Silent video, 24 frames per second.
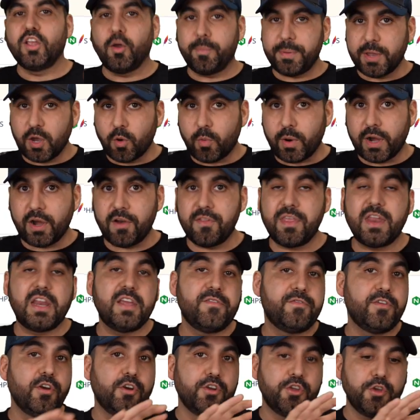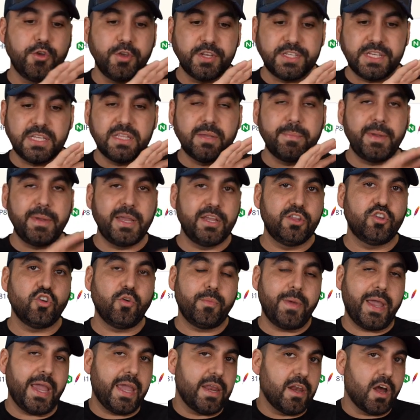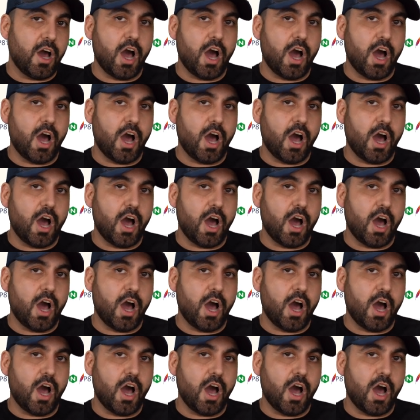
Now, be aware that if you're using the main domain